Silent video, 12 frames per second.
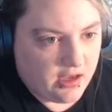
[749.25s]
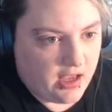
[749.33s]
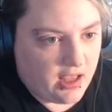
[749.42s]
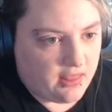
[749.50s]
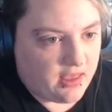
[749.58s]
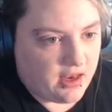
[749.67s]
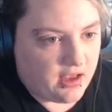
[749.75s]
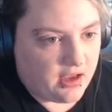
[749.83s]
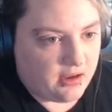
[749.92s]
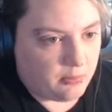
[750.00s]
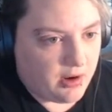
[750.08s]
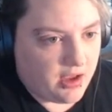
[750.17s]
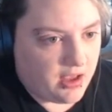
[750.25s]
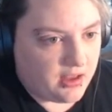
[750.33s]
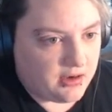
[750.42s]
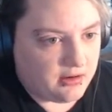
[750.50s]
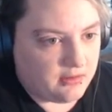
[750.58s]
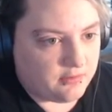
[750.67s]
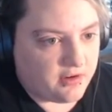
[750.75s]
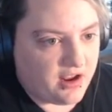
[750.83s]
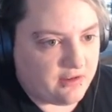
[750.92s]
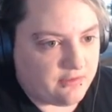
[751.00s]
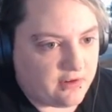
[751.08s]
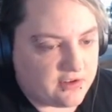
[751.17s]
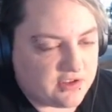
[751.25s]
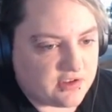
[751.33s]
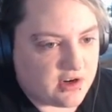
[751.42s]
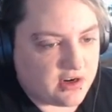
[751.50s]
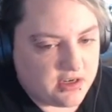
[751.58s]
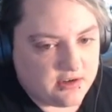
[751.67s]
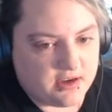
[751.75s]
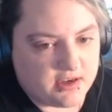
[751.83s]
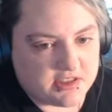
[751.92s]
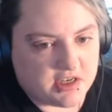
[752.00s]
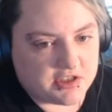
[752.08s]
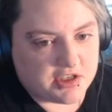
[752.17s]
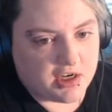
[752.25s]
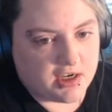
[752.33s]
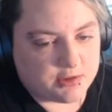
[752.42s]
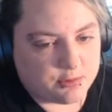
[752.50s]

And then I ran forever start index.js,